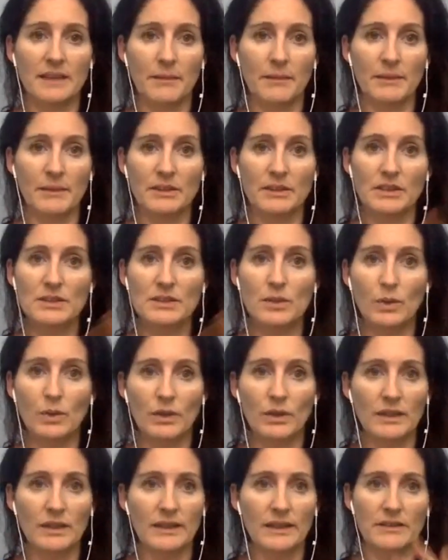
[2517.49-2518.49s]
i mean just
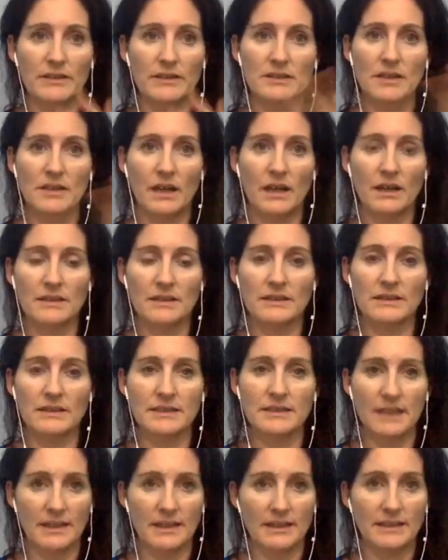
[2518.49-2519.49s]
google it there's tons of
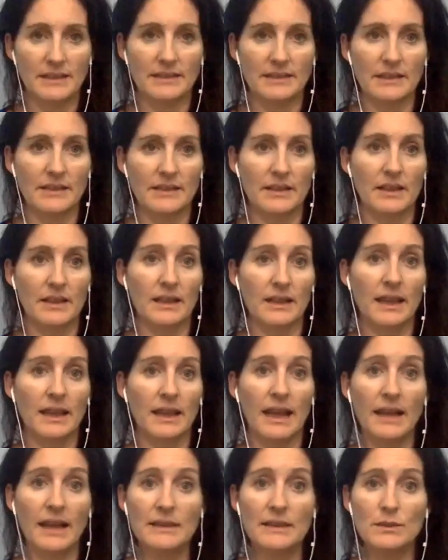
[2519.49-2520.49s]
techniques out there
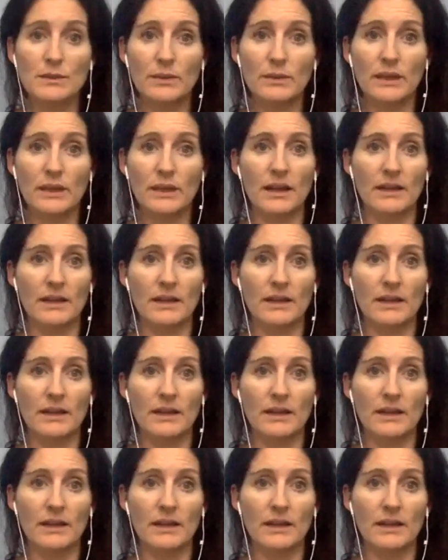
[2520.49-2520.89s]
last week